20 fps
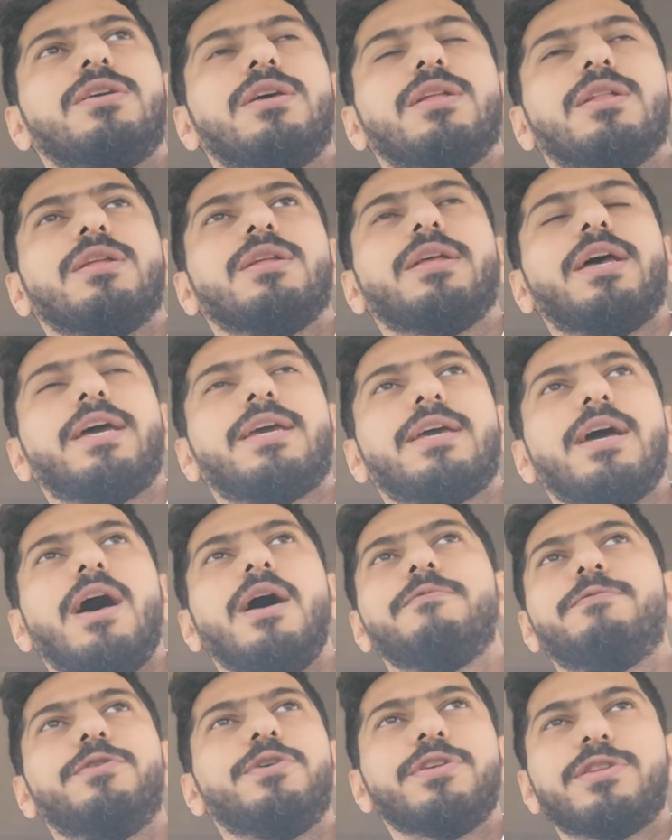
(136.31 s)
like
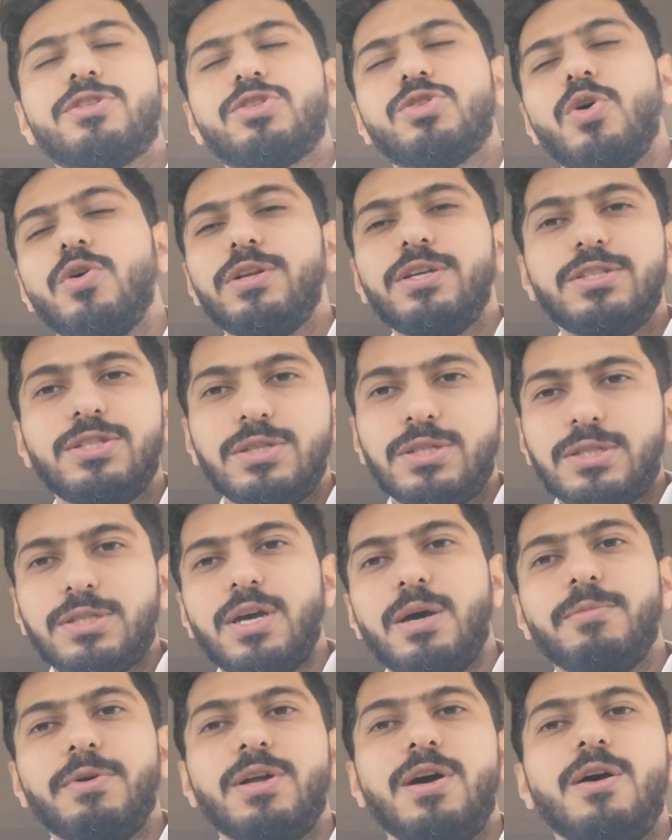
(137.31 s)
I've heard Sony just
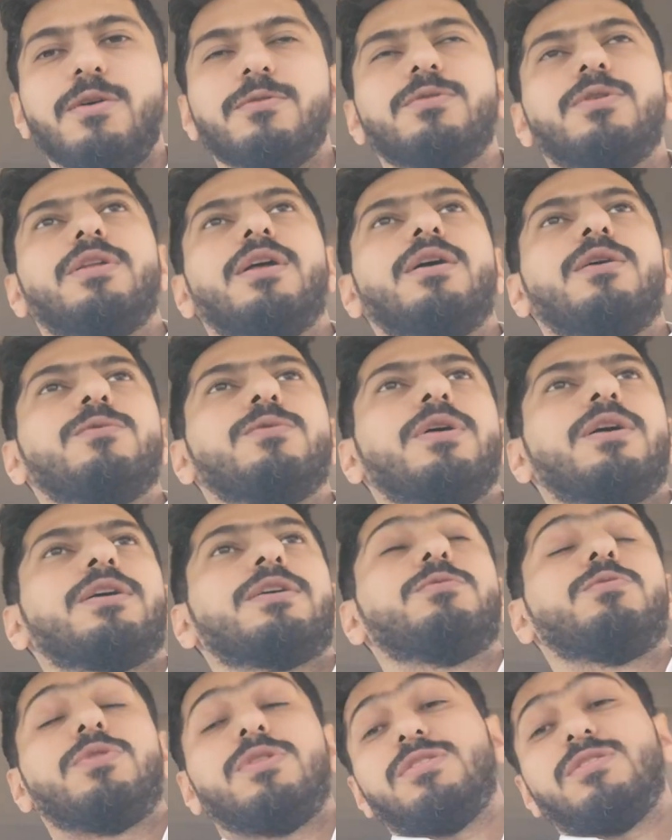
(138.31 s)
coming out now like
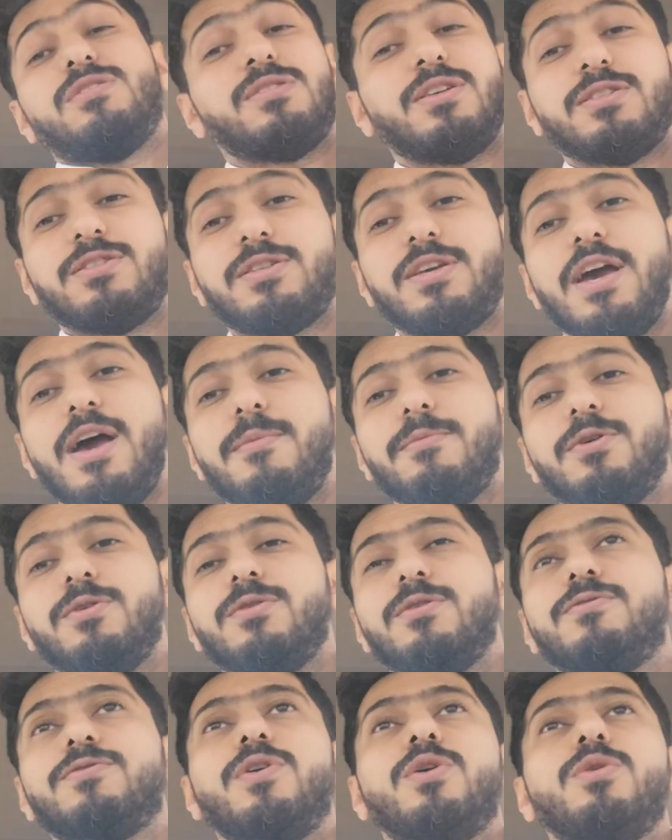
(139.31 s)
with the 6 camera
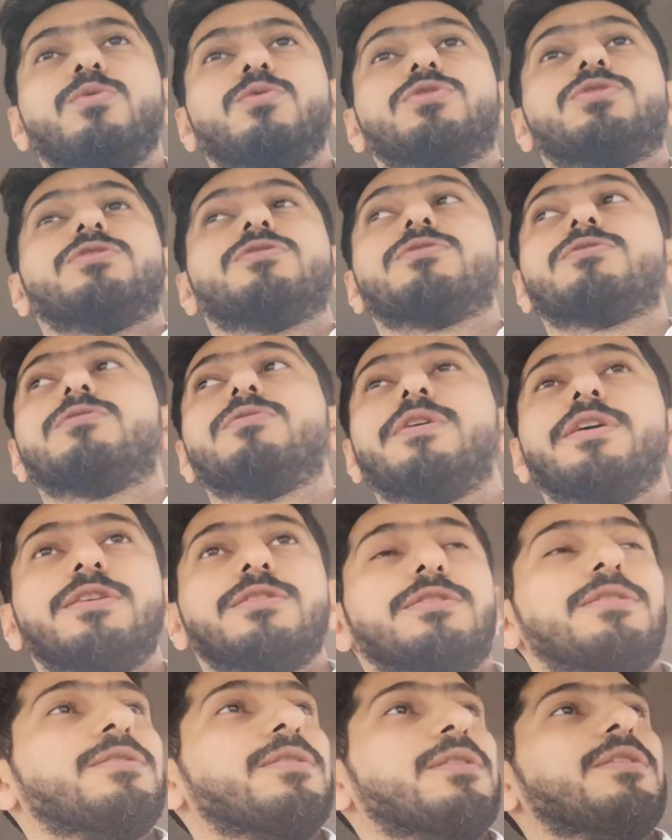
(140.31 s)
on the phone, which is
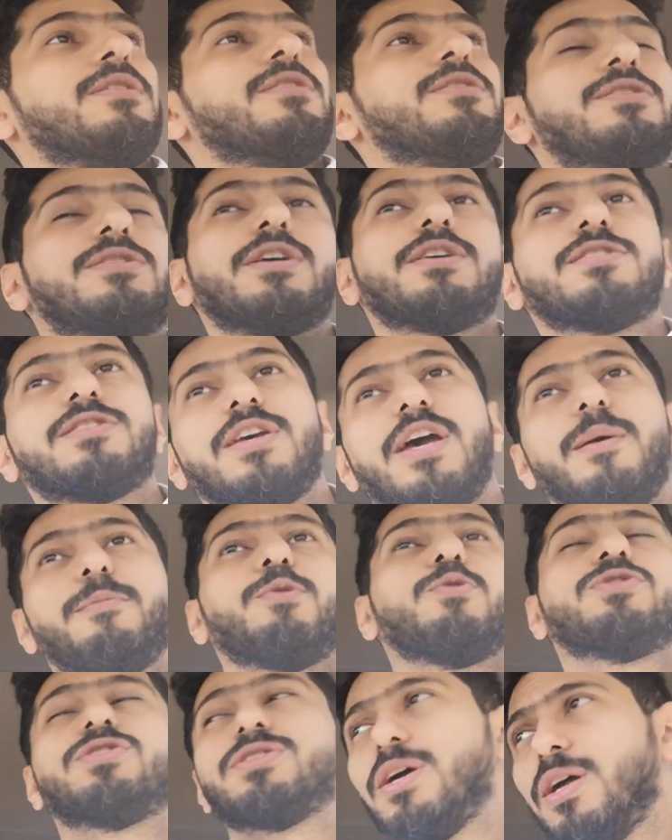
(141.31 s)
crazy. 6
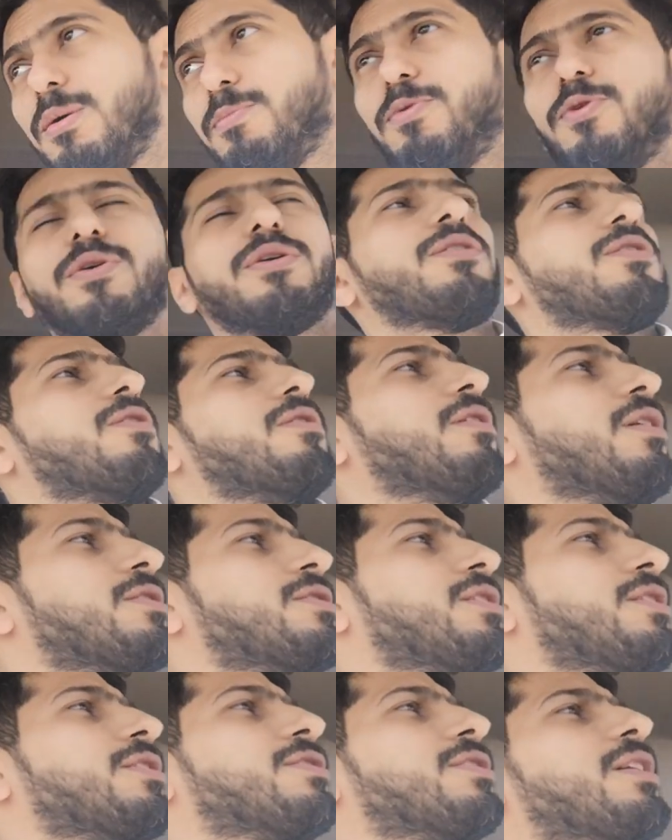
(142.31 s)
camera. What's gonna put in a
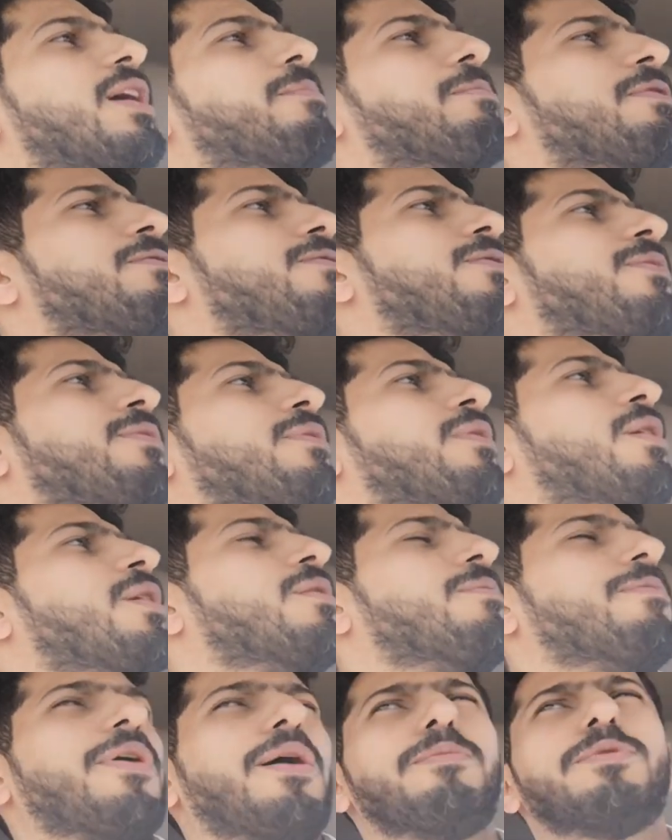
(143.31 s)
6 camera phone?
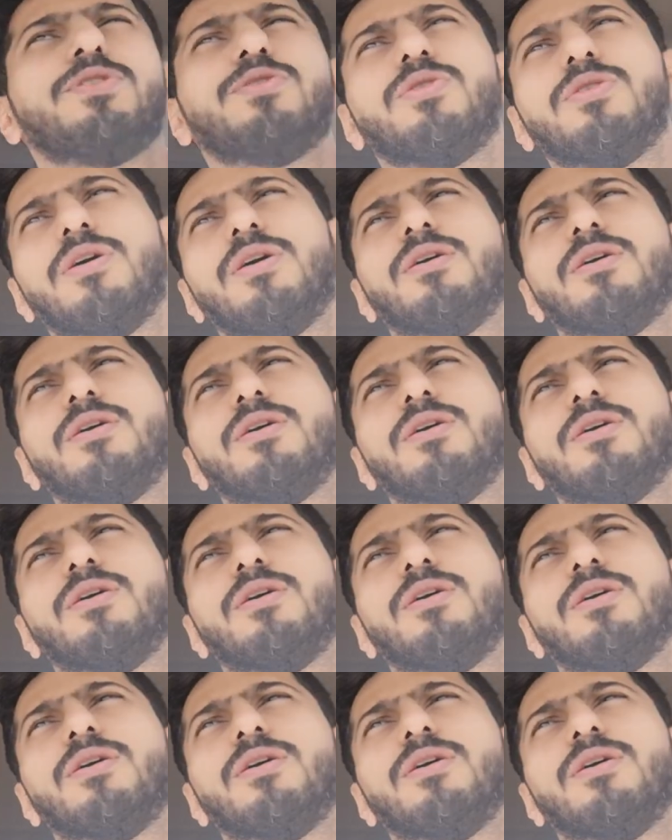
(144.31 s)
Probably